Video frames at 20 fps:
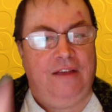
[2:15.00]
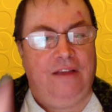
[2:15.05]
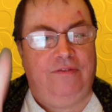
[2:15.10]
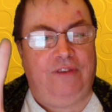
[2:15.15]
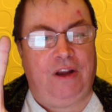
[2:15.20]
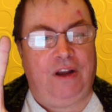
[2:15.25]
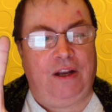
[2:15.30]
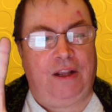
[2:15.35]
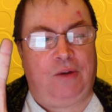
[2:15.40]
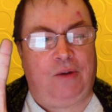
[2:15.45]

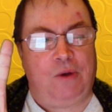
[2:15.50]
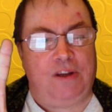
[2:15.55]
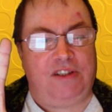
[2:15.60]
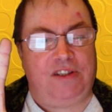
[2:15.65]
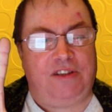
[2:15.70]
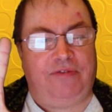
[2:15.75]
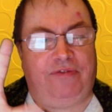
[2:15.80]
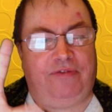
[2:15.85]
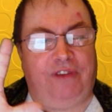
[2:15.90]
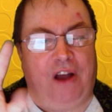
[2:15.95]
Finally,
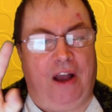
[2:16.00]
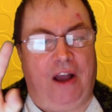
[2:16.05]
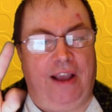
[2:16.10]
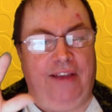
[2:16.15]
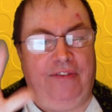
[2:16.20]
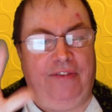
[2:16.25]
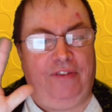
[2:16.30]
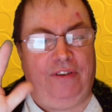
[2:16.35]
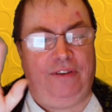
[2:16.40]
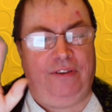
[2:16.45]
question
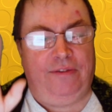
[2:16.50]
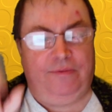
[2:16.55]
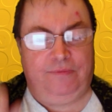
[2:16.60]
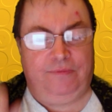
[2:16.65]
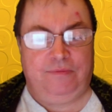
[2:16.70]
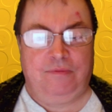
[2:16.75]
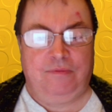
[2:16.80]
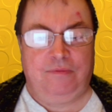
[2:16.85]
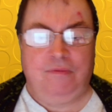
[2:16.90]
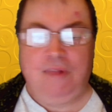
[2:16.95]
5.
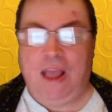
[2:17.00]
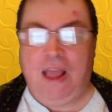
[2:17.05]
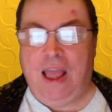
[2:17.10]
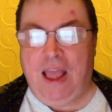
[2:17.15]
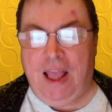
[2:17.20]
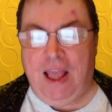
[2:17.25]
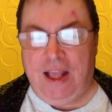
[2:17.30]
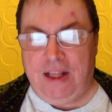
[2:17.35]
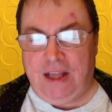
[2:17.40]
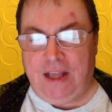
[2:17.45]

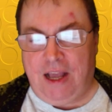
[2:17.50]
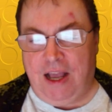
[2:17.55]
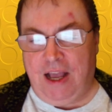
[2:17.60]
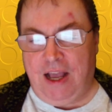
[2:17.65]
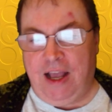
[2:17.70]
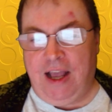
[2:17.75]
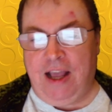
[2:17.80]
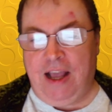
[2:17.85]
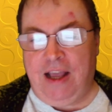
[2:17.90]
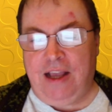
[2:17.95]

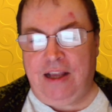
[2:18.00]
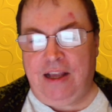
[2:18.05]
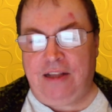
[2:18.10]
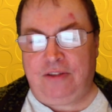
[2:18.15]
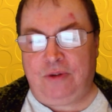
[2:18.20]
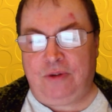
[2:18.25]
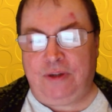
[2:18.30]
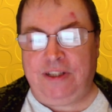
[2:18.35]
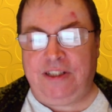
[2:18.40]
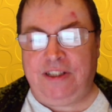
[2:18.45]

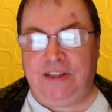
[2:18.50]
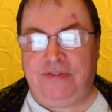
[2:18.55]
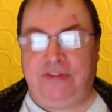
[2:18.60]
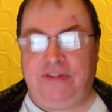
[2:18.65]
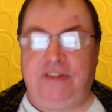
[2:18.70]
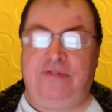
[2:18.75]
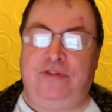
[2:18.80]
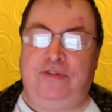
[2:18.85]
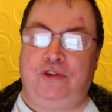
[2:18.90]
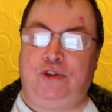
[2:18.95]

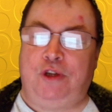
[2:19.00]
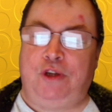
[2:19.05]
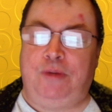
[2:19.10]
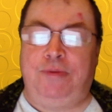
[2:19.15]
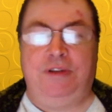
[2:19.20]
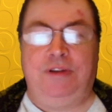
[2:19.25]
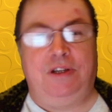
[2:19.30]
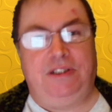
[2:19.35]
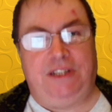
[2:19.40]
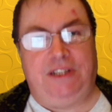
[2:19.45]
27th of October
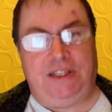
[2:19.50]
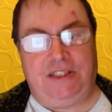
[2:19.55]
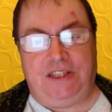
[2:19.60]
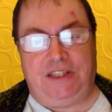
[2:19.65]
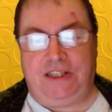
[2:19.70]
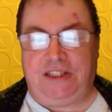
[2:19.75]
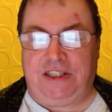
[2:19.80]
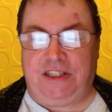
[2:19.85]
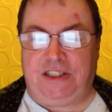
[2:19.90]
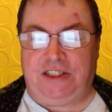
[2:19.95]

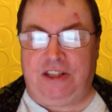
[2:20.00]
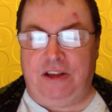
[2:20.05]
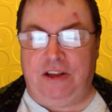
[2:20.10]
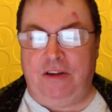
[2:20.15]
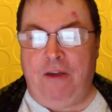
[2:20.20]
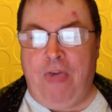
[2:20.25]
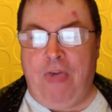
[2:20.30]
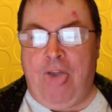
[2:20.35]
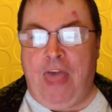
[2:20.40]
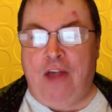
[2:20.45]

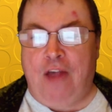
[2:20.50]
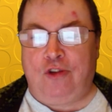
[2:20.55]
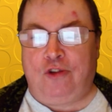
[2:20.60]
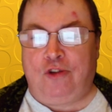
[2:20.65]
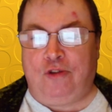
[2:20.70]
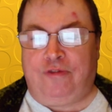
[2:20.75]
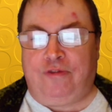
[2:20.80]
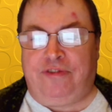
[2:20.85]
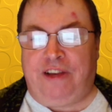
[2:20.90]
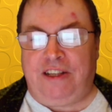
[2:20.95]
1962
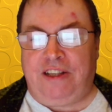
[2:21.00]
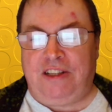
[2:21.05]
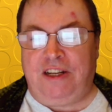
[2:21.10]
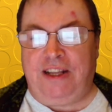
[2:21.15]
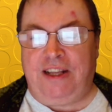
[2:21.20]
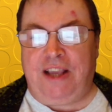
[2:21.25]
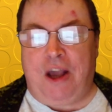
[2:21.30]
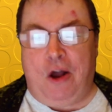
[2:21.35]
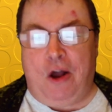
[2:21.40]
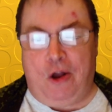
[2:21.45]
saw
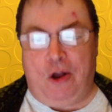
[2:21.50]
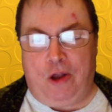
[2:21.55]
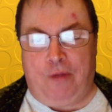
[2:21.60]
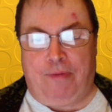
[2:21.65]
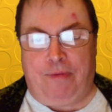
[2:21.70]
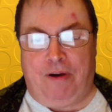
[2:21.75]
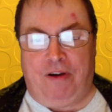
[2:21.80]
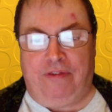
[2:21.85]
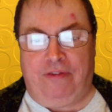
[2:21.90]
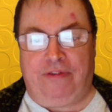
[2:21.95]
Vasily
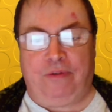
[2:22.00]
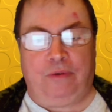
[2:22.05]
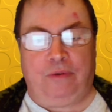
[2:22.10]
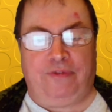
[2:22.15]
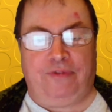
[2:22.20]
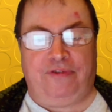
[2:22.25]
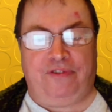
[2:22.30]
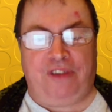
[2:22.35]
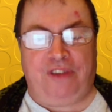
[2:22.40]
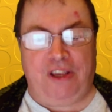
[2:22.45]
Arkhipov
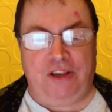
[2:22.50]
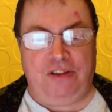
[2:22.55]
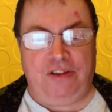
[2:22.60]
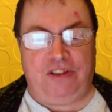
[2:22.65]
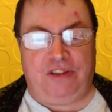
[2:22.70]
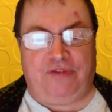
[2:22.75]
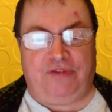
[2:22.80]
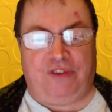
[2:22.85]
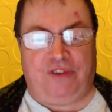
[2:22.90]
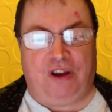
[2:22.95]
refuse
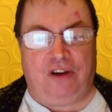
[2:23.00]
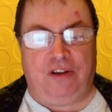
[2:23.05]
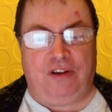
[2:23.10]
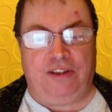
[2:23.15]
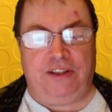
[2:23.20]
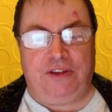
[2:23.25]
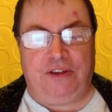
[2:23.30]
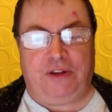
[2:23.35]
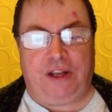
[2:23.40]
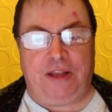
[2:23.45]
to fire a
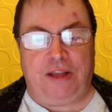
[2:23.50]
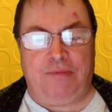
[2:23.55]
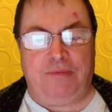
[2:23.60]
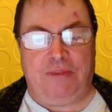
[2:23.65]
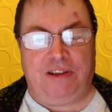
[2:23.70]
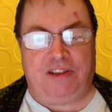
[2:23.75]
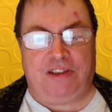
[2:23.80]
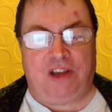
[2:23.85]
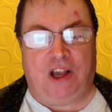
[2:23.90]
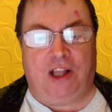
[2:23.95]
nuclear
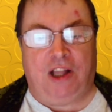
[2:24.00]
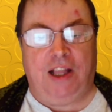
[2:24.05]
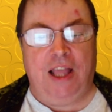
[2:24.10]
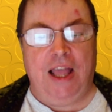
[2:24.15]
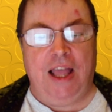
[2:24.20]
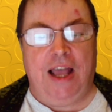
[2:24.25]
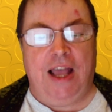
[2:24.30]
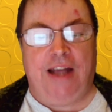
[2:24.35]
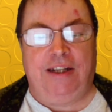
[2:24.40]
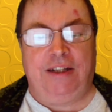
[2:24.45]
missile
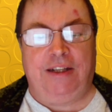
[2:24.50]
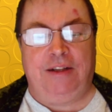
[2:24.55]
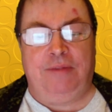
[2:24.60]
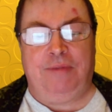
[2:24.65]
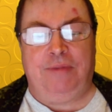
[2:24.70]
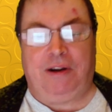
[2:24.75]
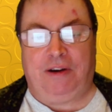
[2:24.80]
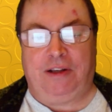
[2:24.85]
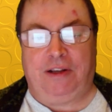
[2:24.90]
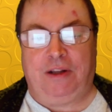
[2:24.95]
at an
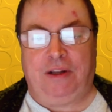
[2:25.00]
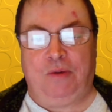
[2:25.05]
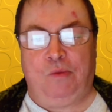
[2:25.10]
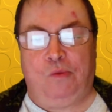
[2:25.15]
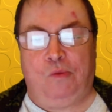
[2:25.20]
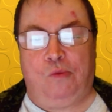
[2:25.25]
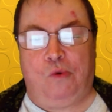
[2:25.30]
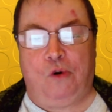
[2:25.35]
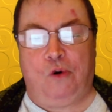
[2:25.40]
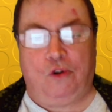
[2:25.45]
American
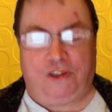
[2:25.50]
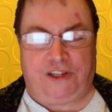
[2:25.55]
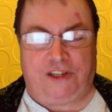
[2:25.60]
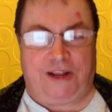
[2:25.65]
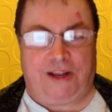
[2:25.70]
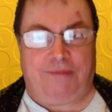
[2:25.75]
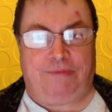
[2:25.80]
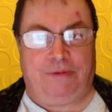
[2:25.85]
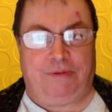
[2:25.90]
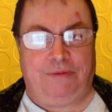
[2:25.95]

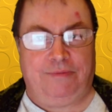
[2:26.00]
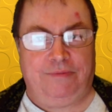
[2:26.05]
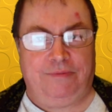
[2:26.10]
warship.